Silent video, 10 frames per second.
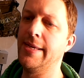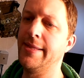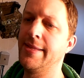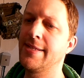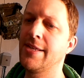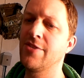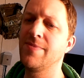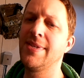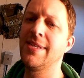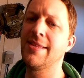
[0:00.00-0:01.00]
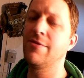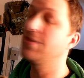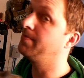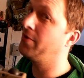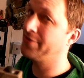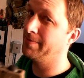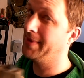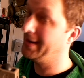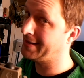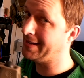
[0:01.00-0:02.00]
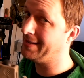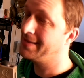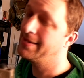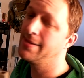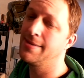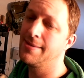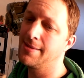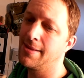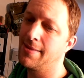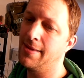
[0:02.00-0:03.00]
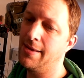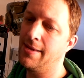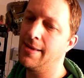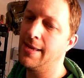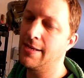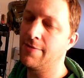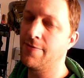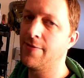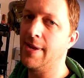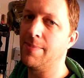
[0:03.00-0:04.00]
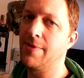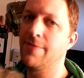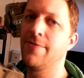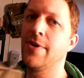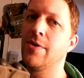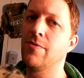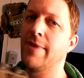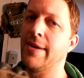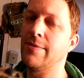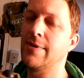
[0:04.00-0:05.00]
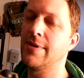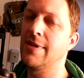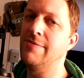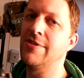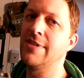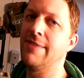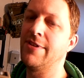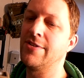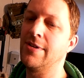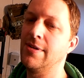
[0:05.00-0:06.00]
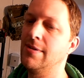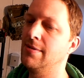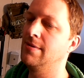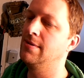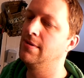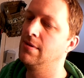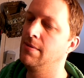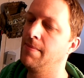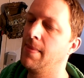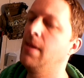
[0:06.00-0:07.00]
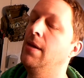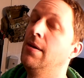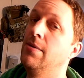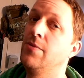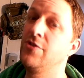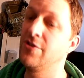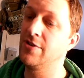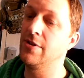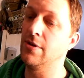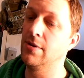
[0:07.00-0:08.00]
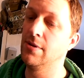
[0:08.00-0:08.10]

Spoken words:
That does mean that there is a possibility that it could flip the final round if it's an FSR, which isn't good.